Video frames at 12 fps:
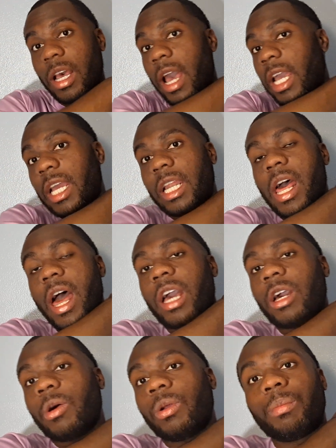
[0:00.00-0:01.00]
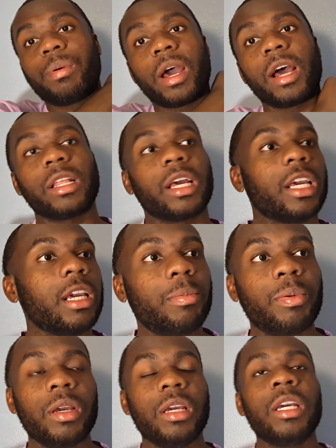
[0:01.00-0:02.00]
I cannot go to Path. Like,
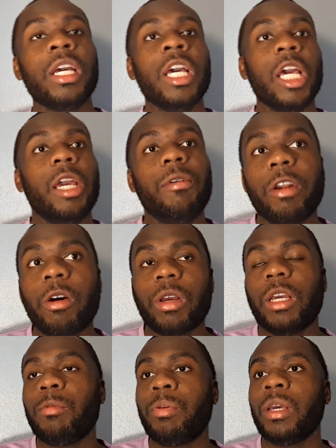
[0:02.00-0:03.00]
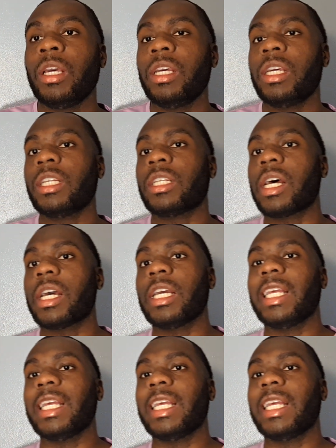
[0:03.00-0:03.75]
EP, even though EP is, like,